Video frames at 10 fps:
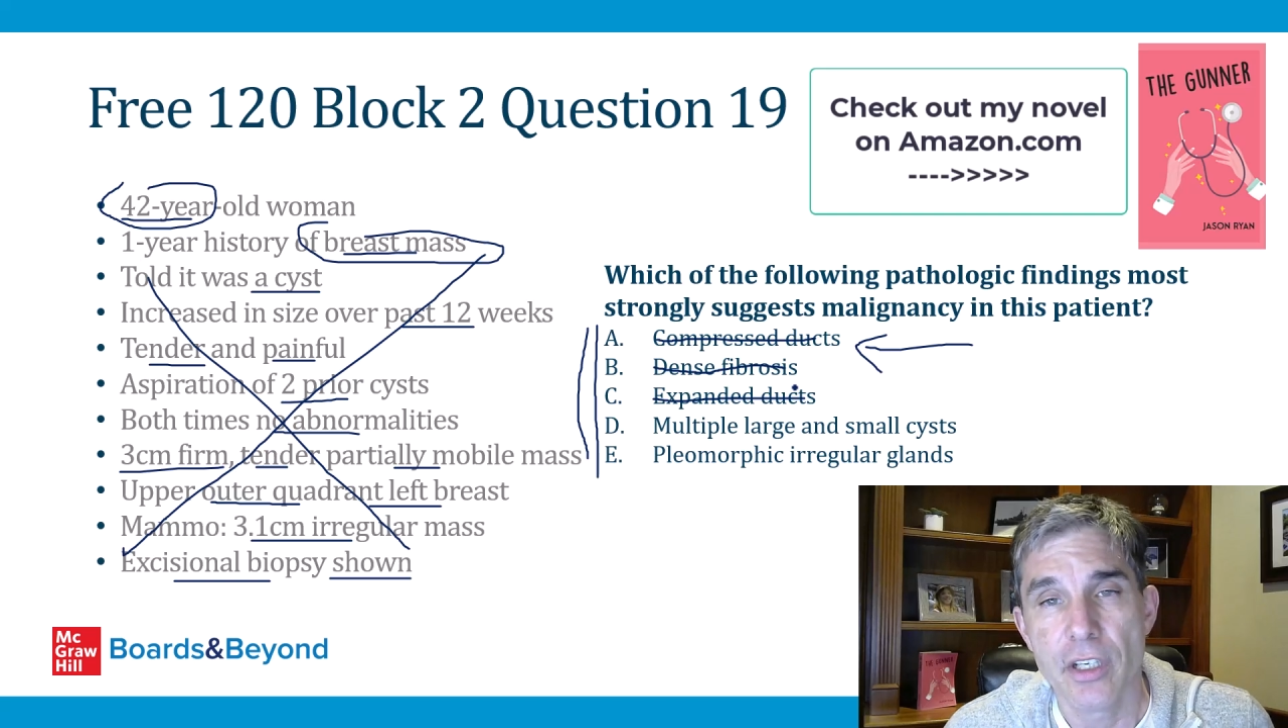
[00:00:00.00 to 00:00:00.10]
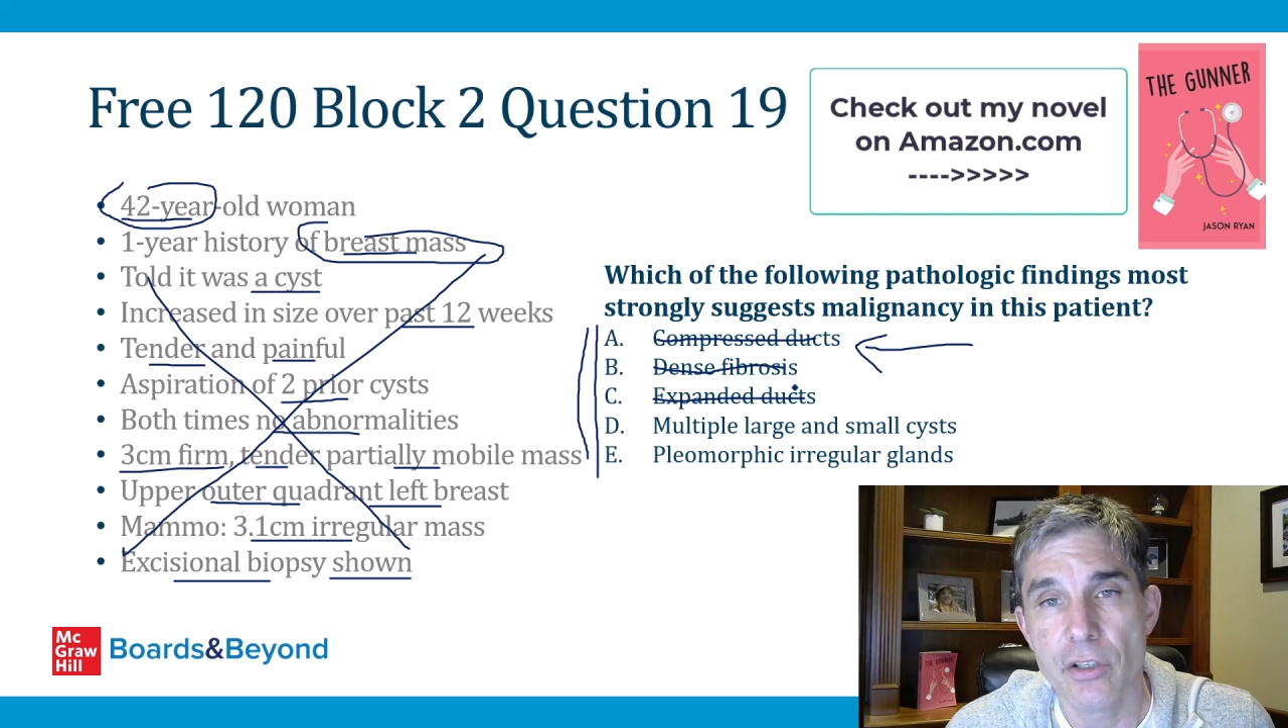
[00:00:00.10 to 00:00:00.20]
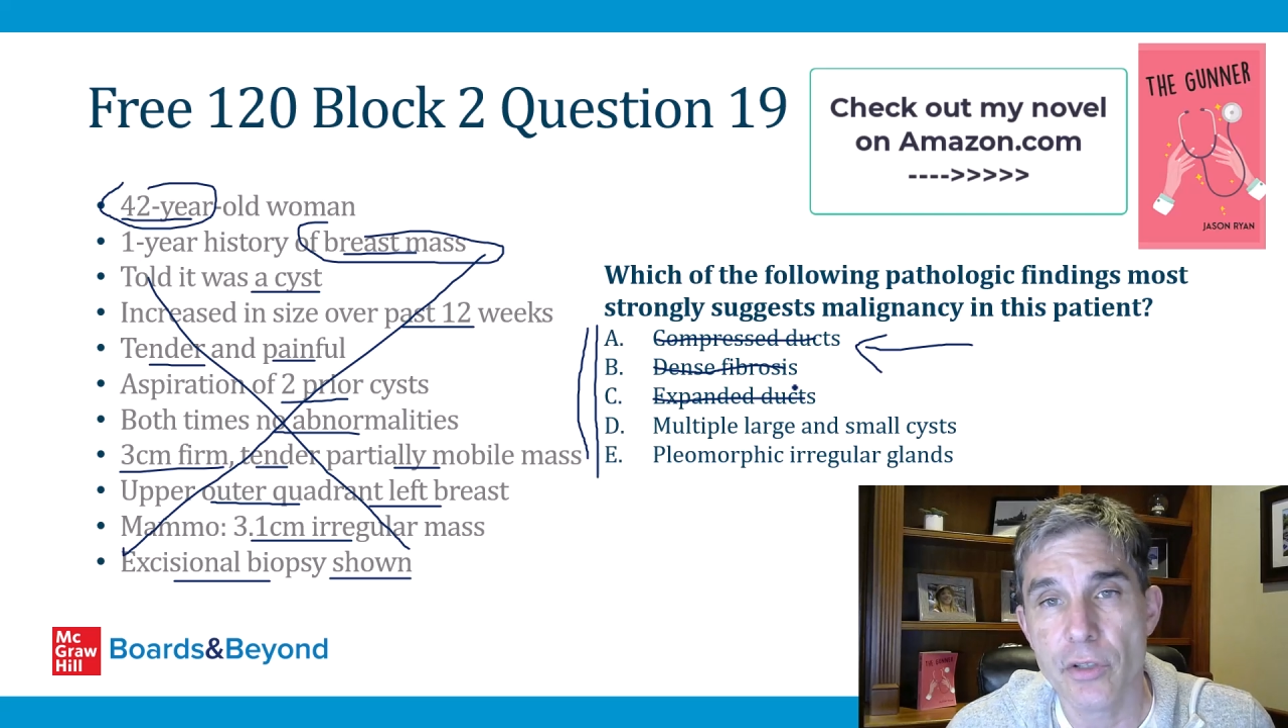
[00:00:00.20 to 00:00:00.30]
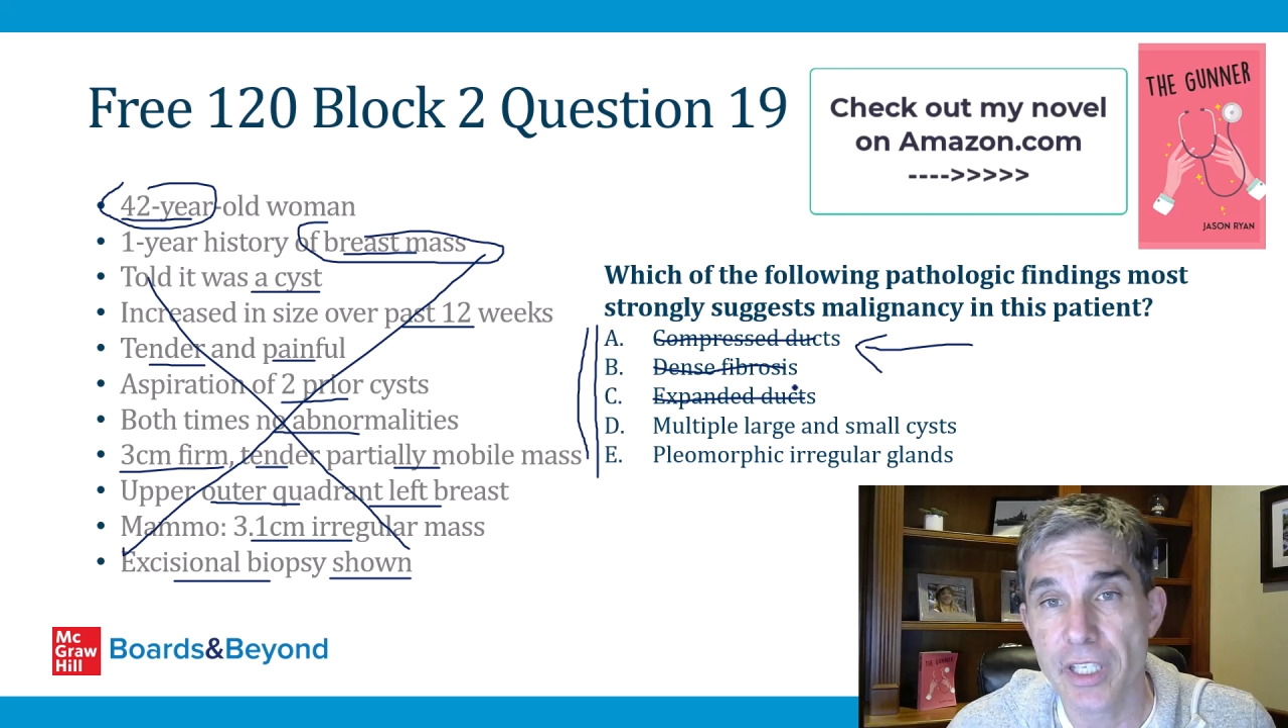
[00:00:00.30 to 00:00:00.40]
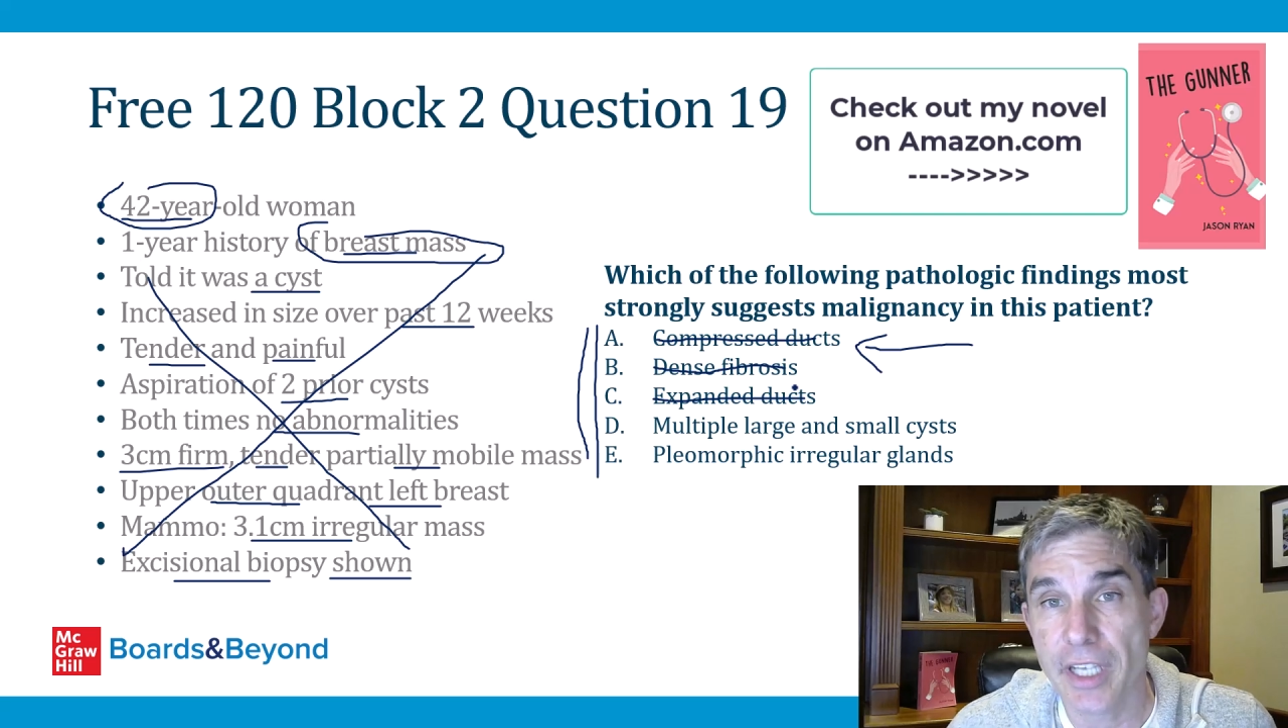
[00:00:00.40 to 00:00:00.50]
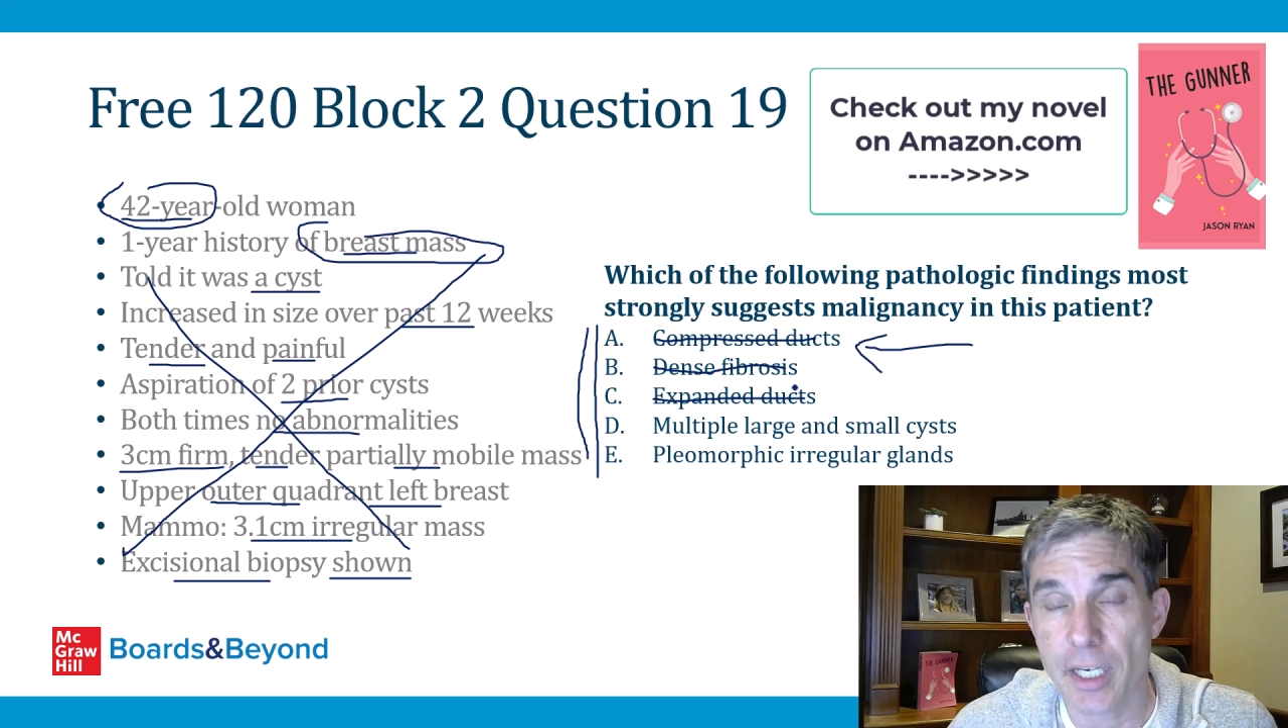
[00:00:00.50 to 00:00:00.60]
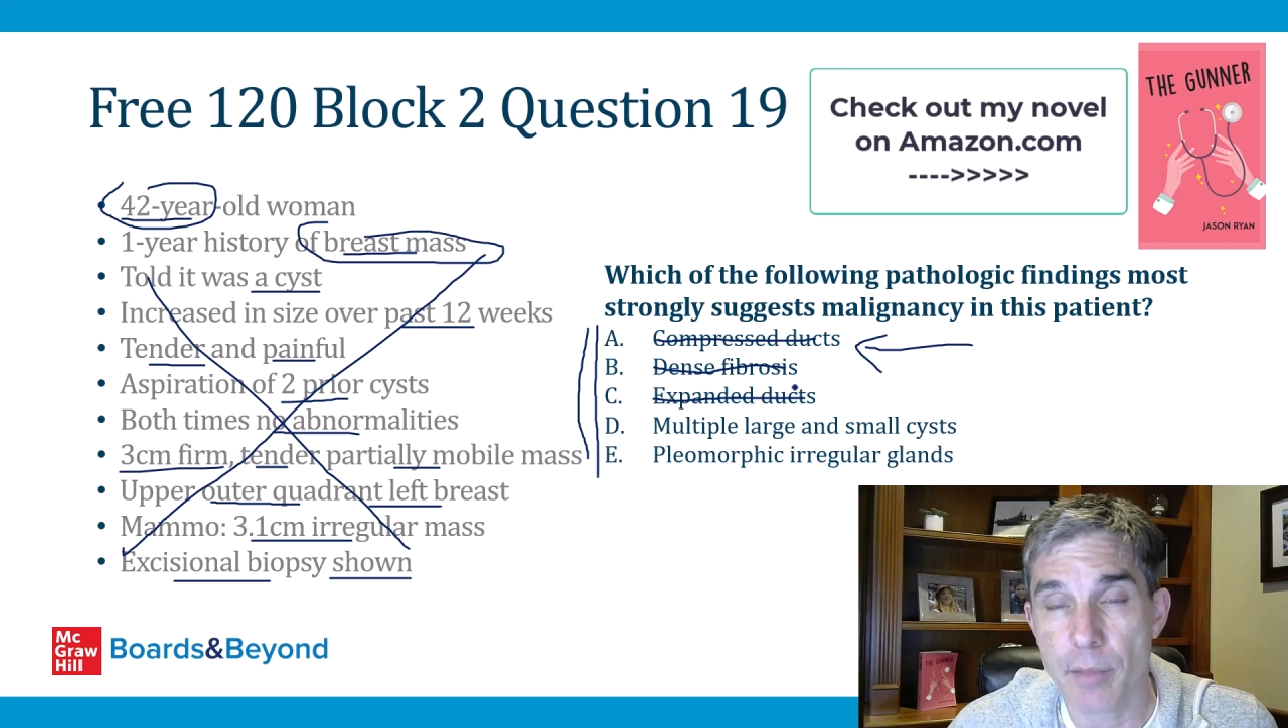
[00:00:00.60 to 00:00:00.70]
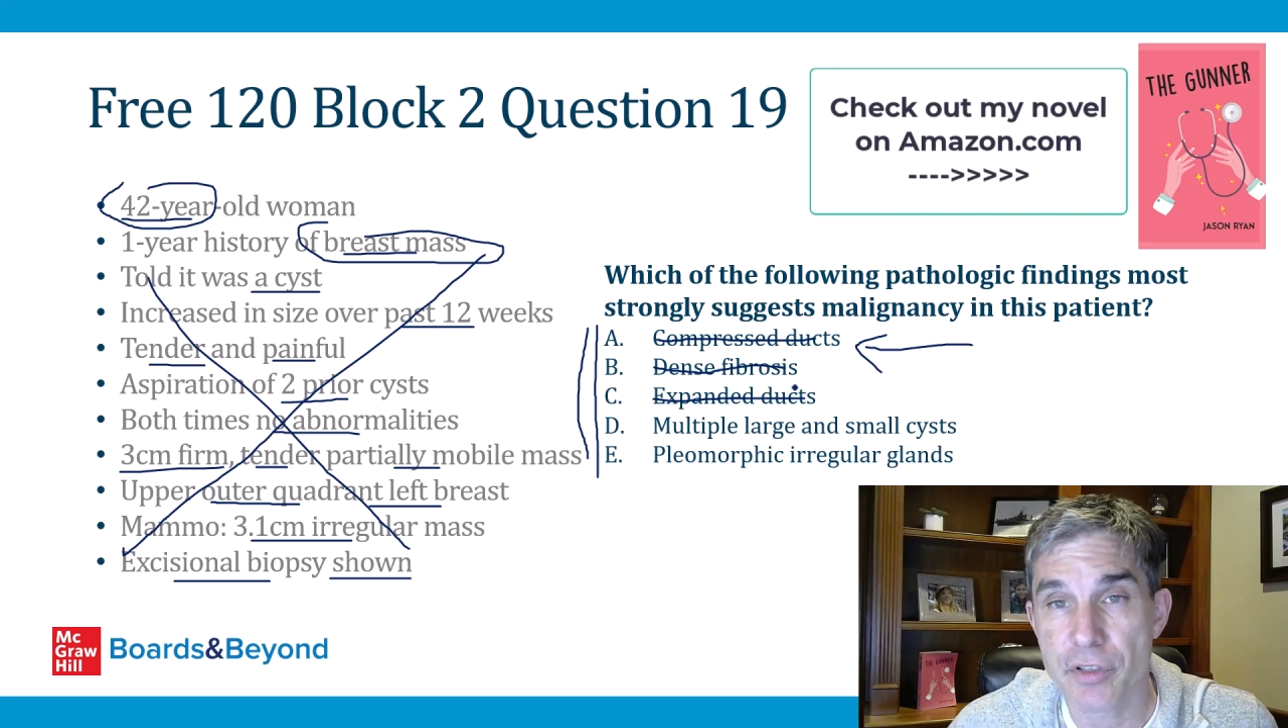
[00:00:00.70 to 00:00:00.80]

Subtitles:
you can get